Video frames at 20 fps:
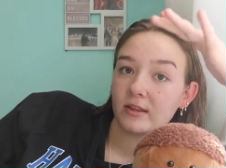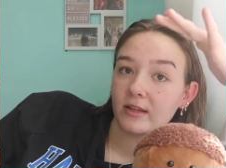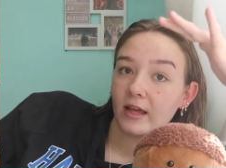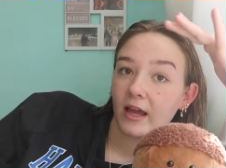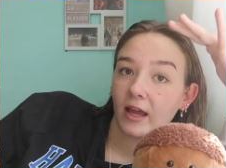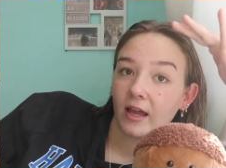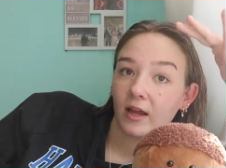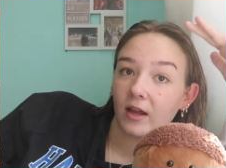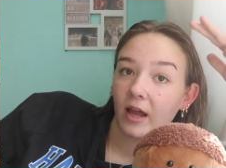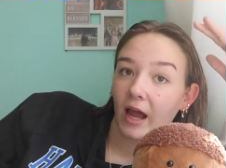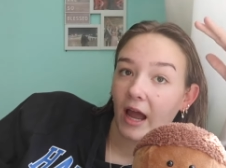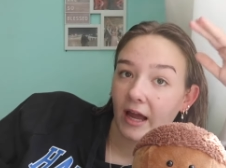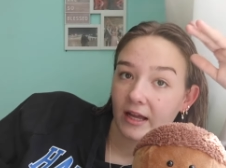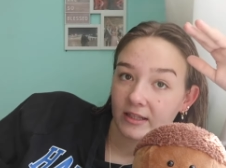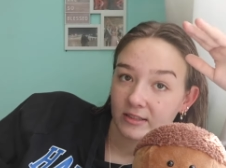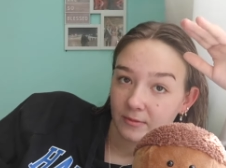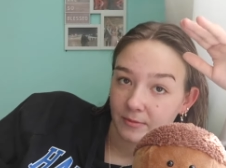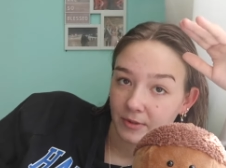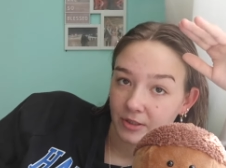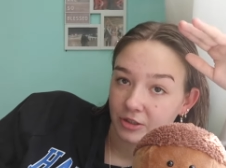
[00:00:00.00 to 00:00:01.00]
They
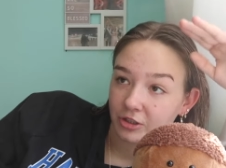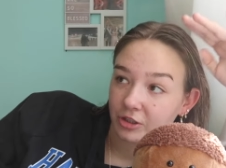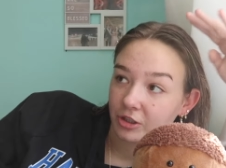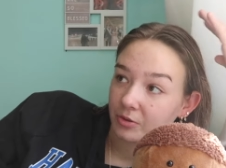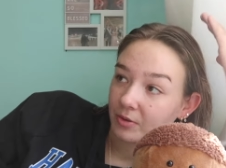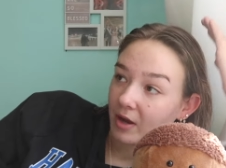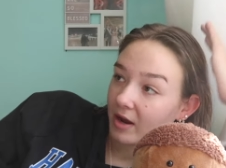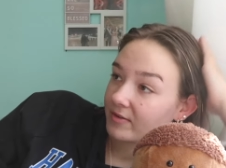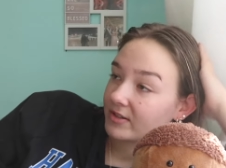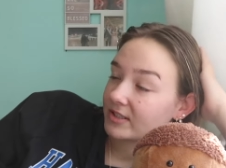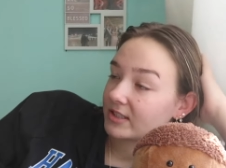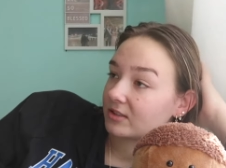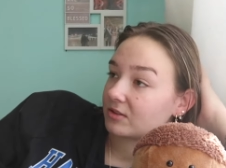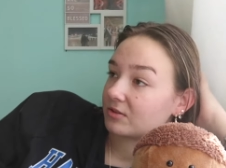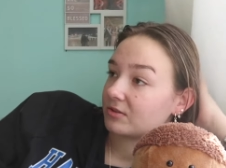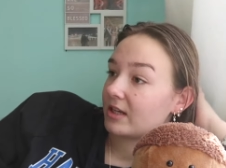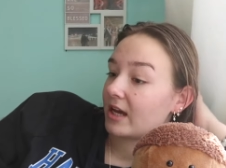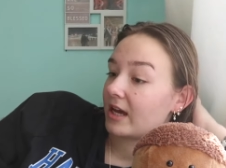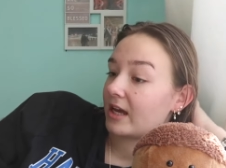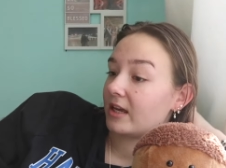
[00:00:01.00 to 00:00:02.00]
had something to do every
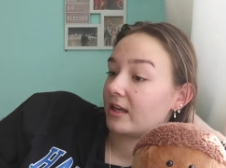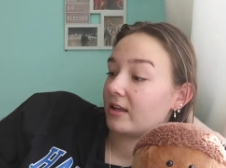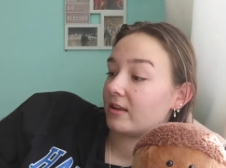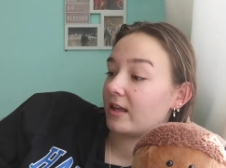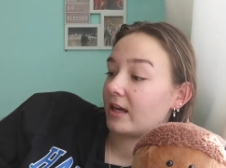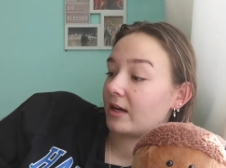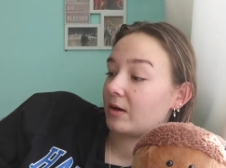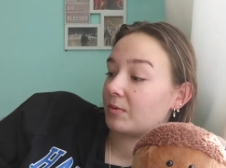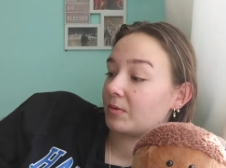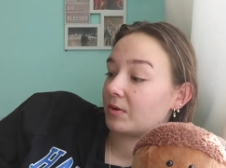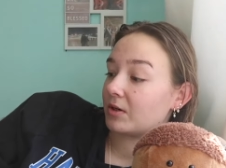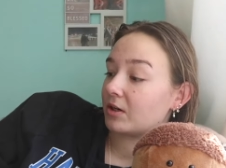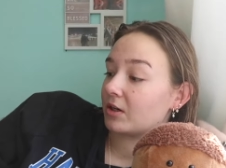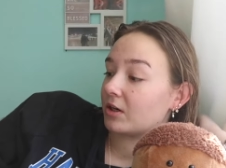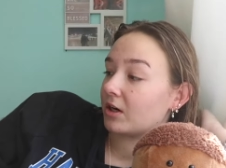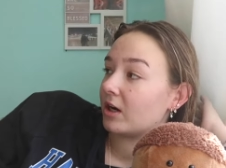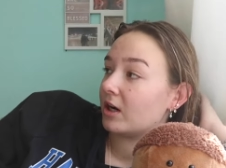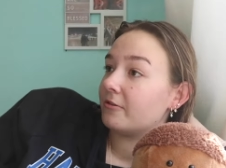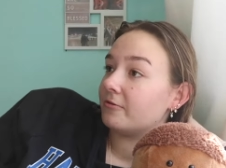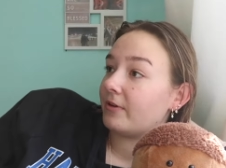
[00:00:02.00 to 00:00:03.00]
single day. They
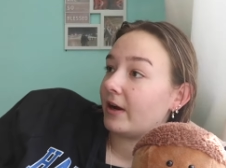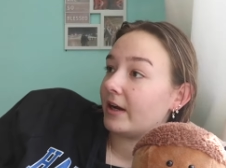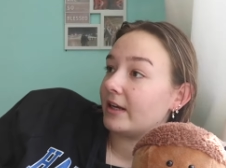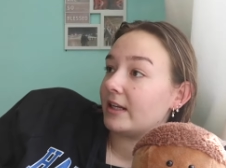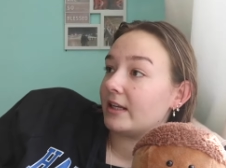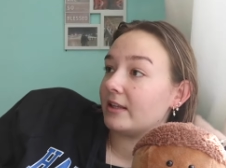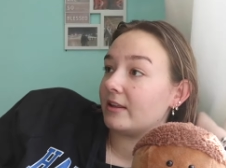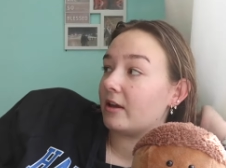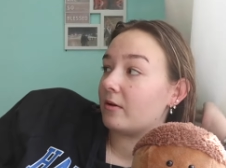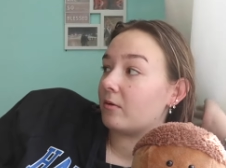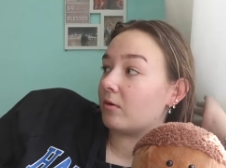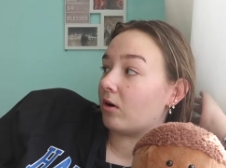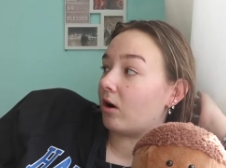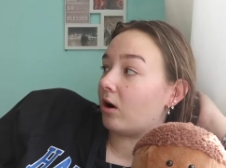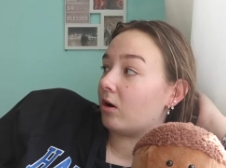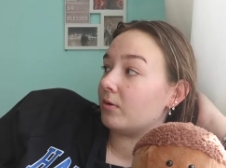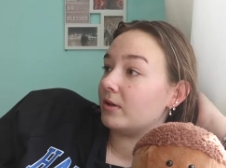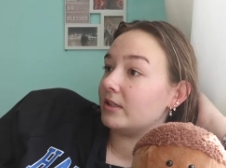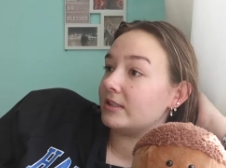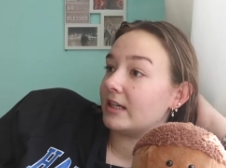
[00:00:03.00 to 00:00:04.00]
were fighting. They were
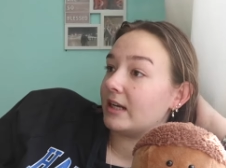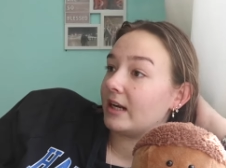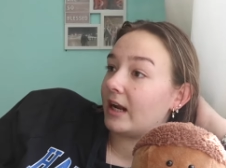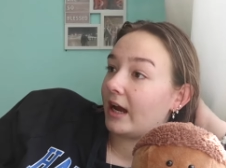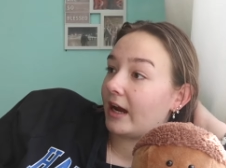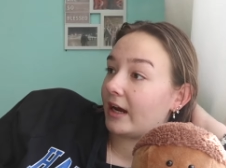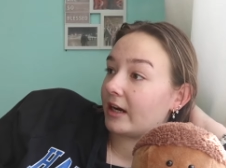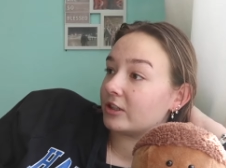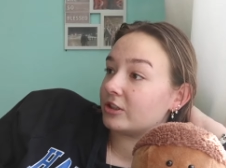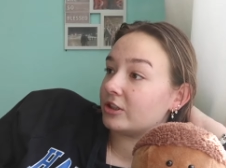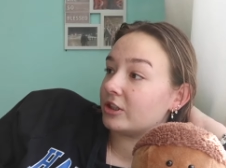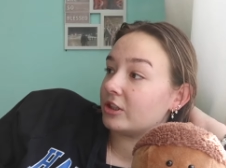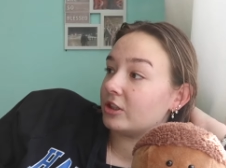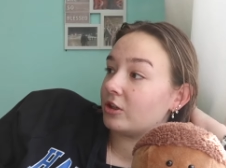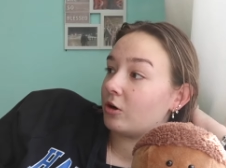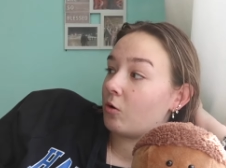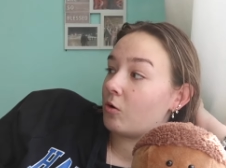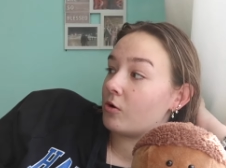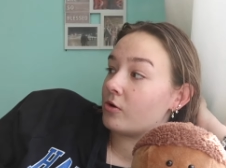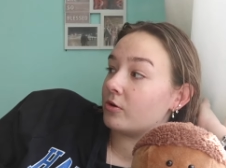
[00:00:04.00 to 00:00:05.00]
always in
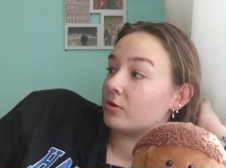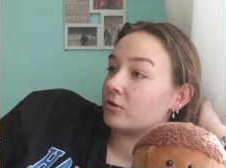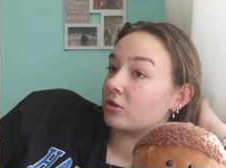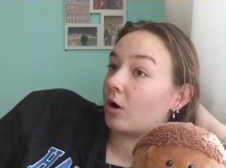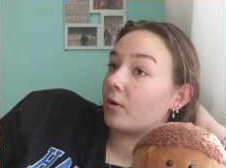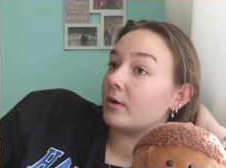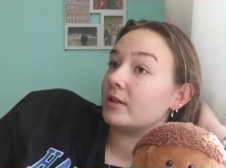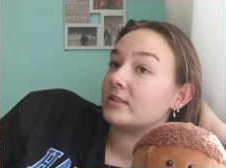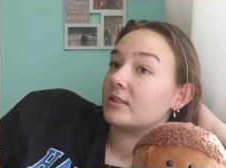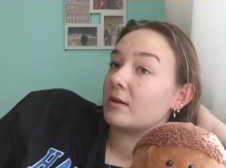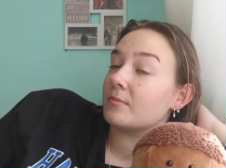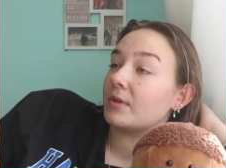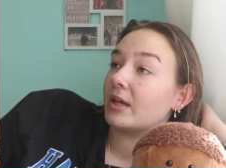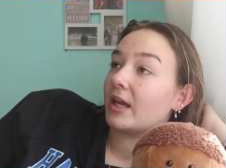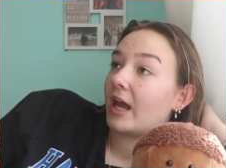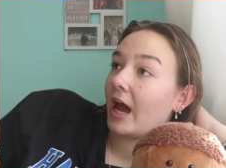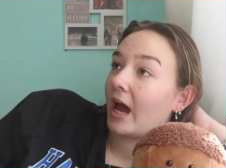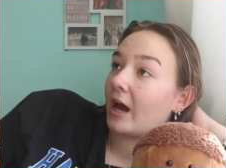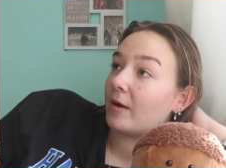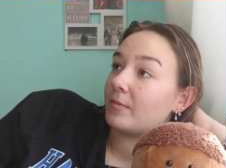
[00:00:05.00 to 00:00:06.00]
action, or there was always
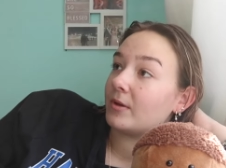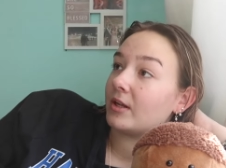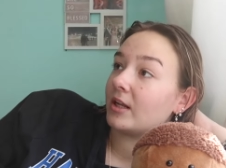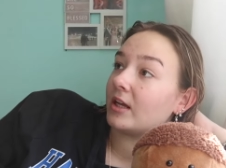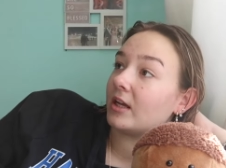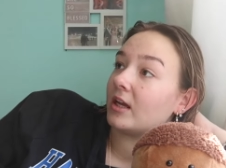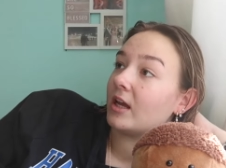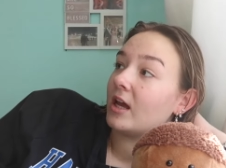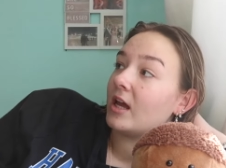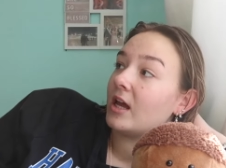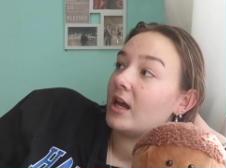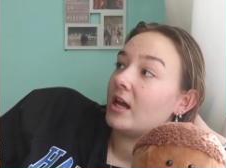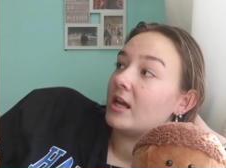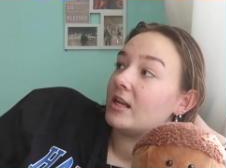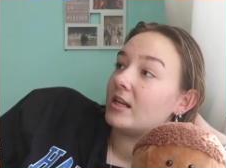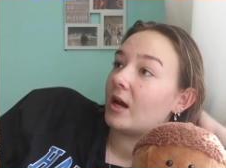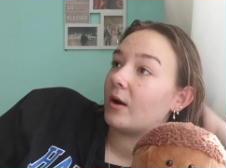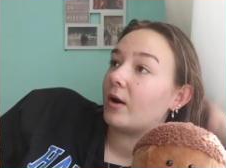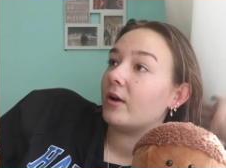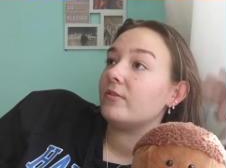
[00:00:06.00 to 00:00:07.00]
something happening.
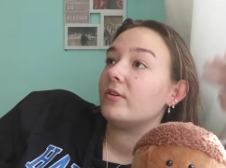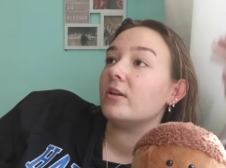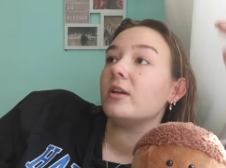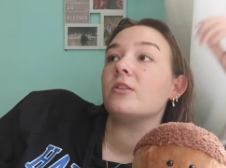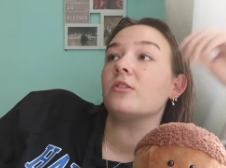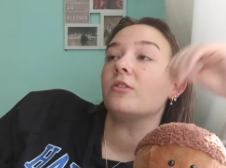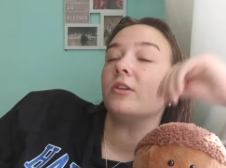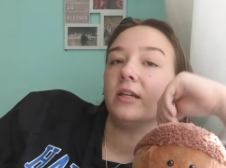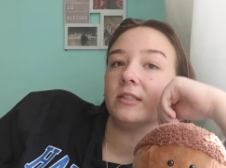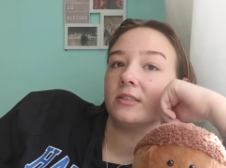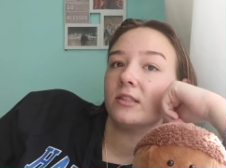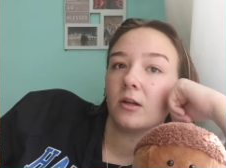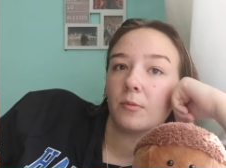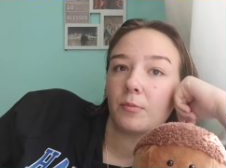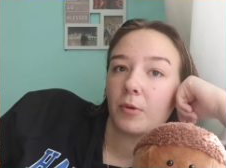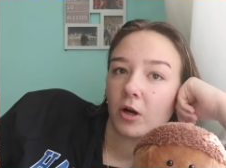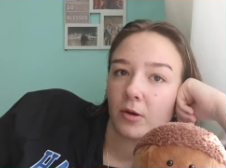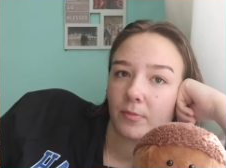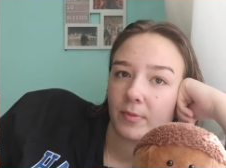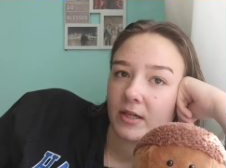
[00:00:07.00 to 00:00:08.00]
Now I feel like there isn't a
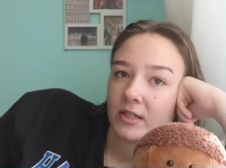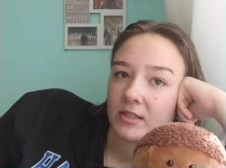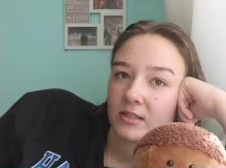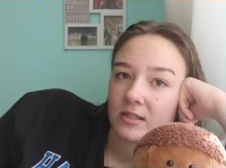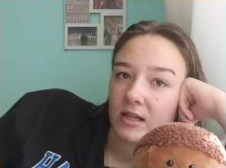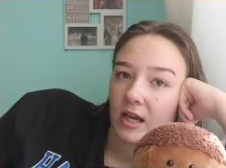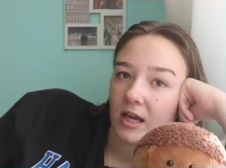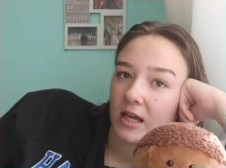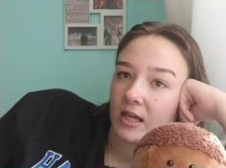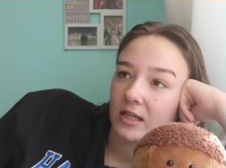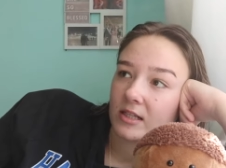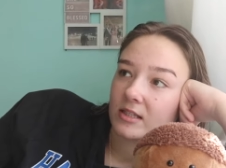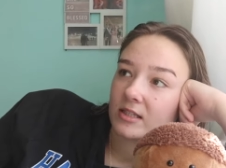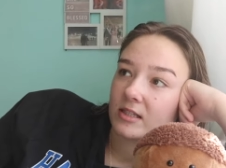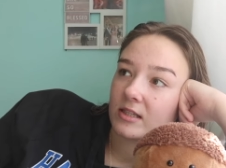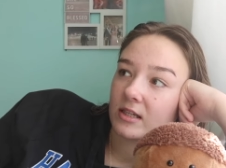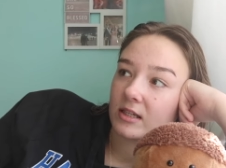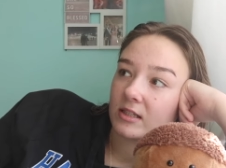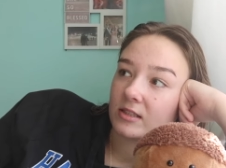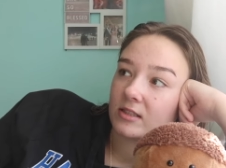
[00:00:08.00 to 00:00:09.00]
purpose, and
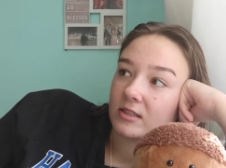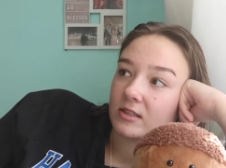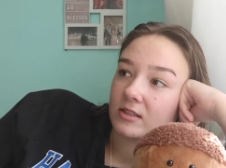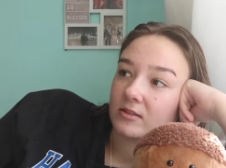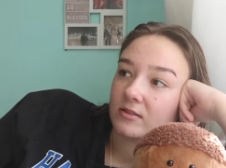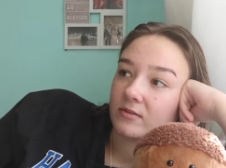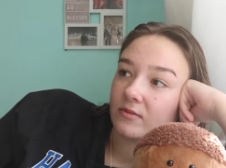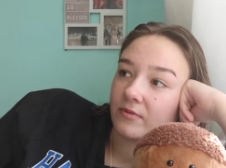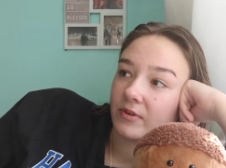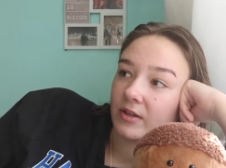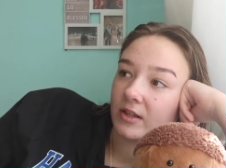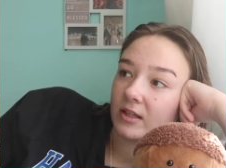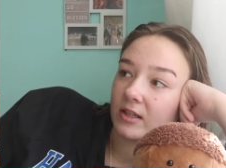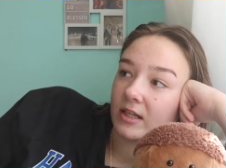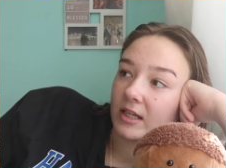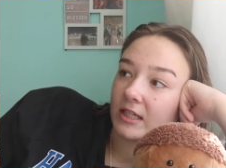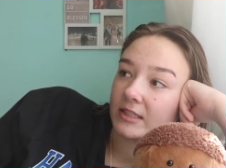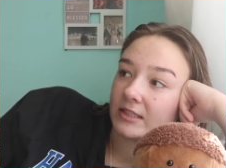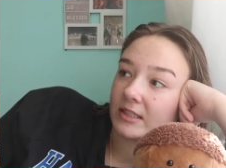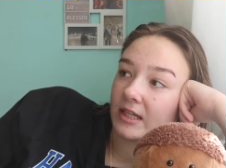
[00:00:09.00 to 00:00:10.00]
this
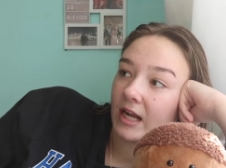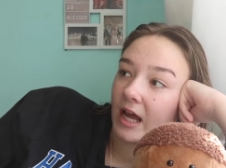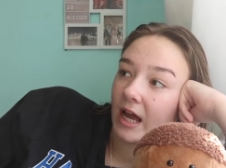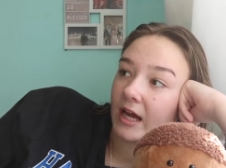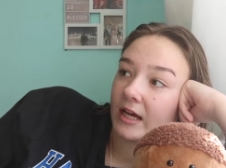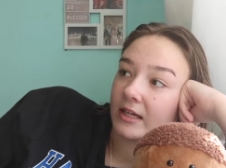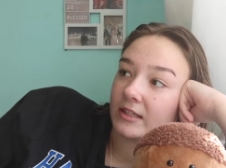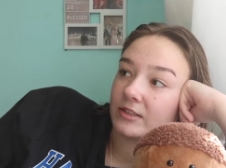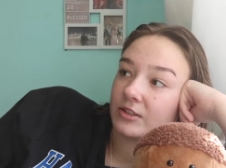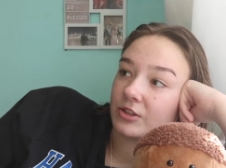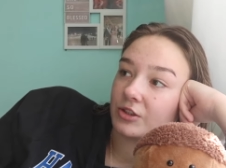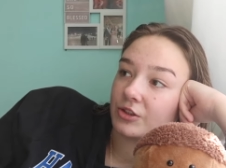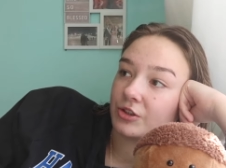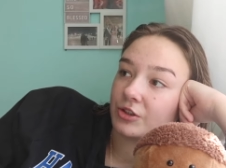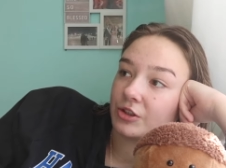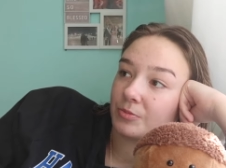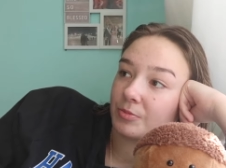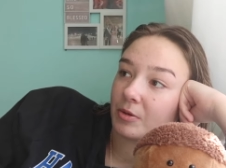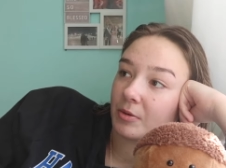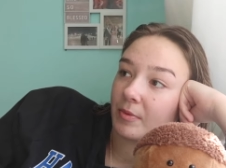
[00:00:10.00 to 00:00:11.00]
villain isn't as
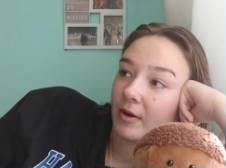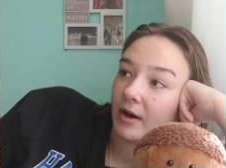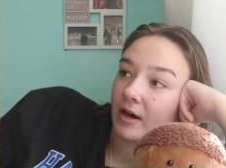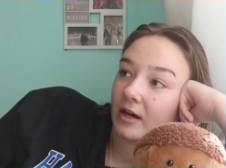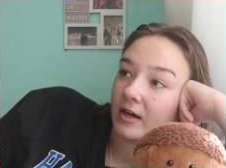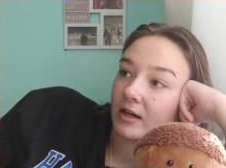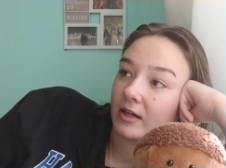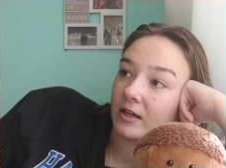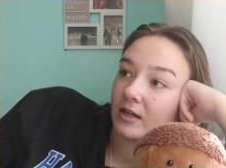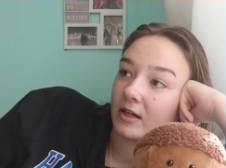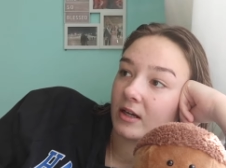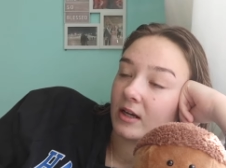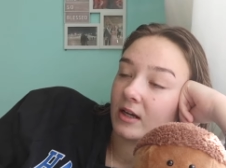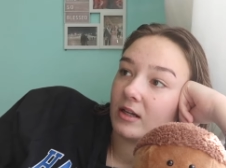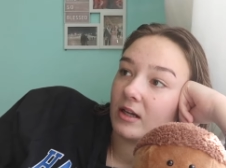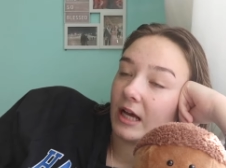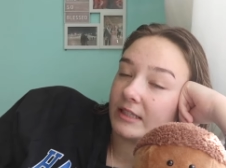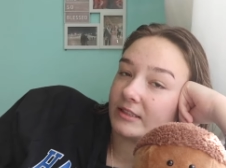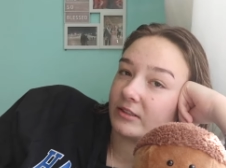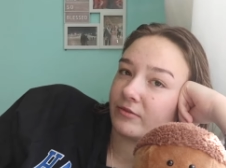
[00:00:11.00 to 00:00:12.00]
super bad
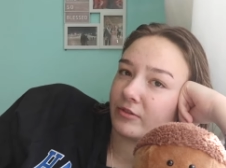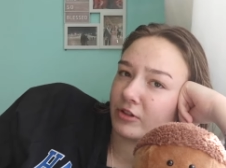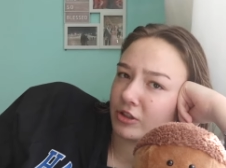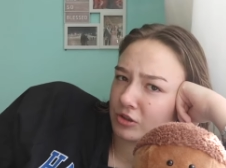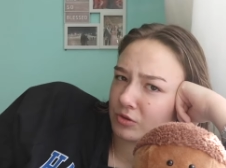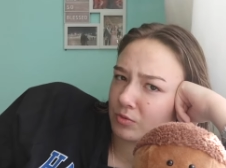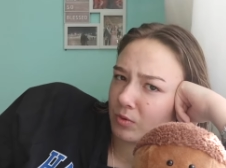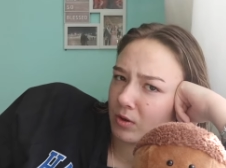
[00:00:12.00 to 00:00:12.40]
as the first